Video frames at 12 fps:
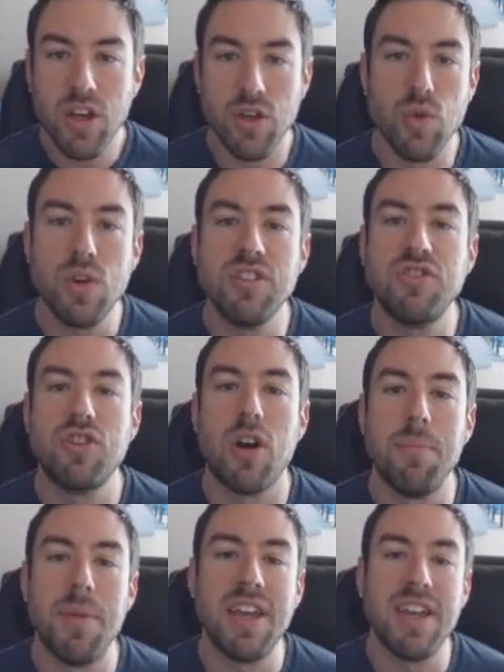you can
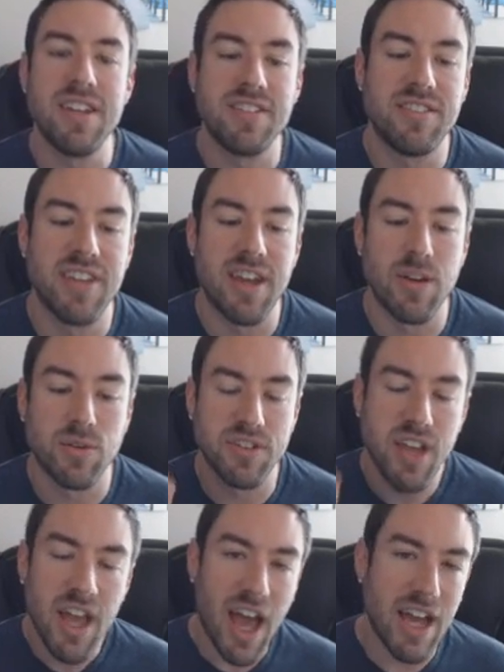start making
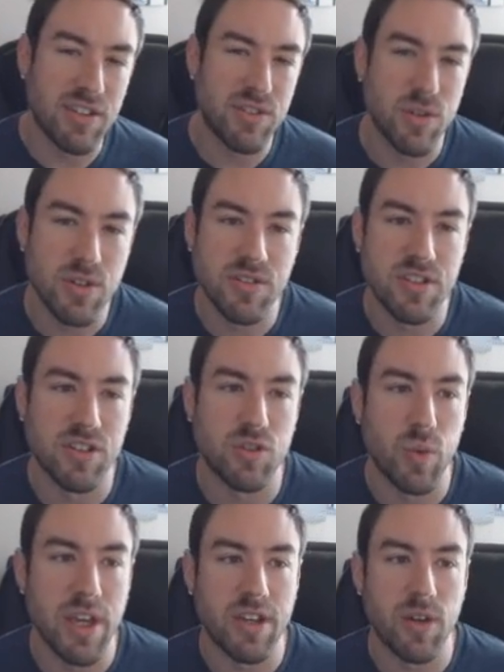sales as soon as
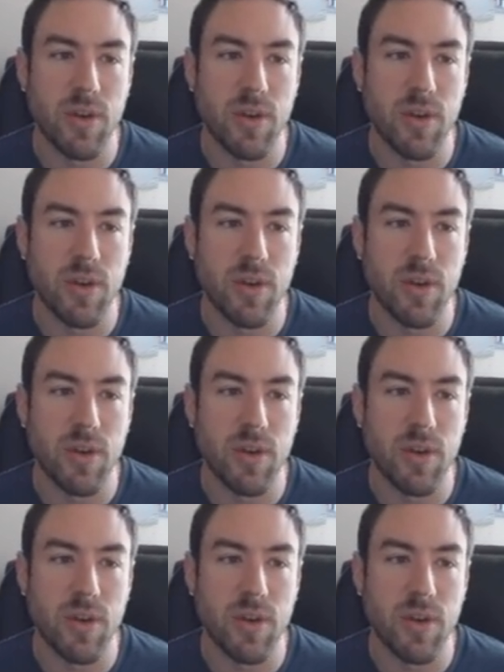this week.